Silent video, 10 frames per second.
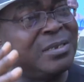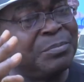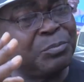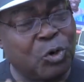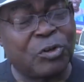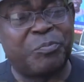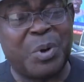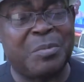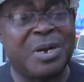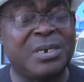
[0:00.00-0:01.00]
the mode of
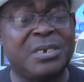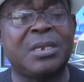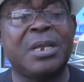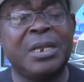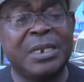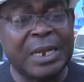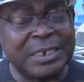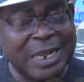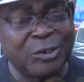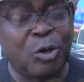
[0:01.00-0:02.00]
primaries that
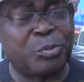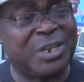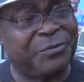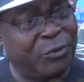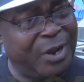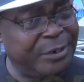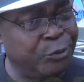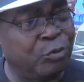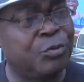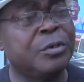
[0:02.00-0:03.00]
is adopted for
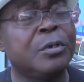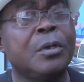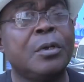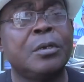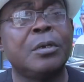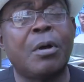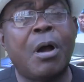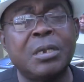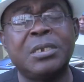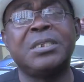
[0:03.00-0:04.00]
Edo.
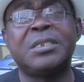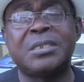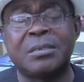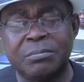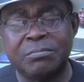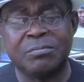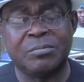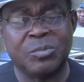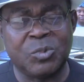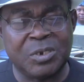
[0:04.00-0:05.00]
All these
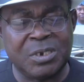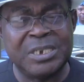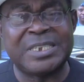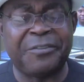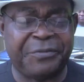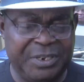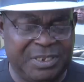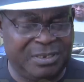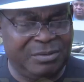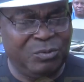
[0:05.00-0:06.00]

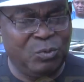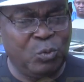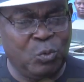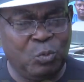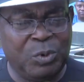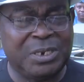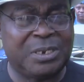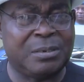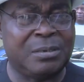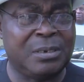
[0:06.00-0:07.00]
interface
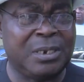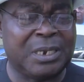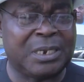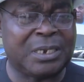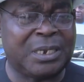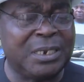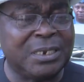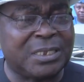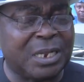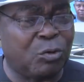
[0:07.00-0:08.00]
with the key
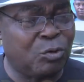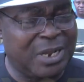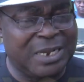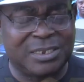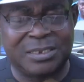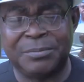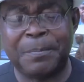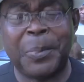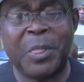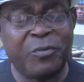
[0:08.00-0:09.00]
stakeholders
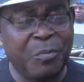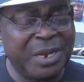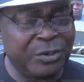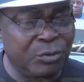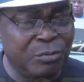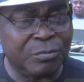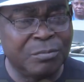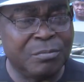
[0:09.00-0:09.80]
from Edo